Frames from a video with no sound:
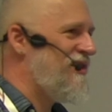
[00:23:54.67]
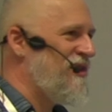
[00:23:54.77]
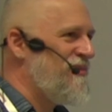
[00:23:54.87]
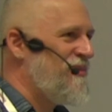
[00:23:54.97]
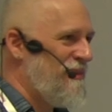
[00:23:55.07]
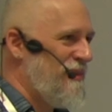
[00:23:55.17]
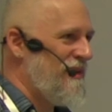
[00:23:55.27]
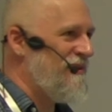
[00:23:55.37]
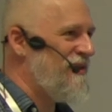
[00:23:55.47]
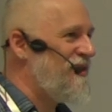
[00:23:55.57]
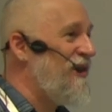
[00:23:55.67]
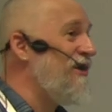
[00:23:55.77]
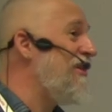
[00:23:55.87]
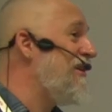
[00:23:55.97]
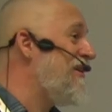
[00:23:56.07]
I should probably have just
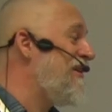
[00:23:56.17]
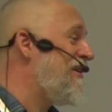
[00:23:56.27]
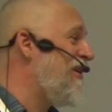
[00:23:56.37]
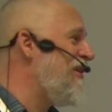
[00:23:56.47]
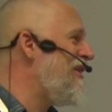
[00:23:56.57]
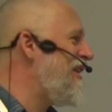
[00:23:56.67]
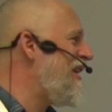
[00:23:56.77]
called the, called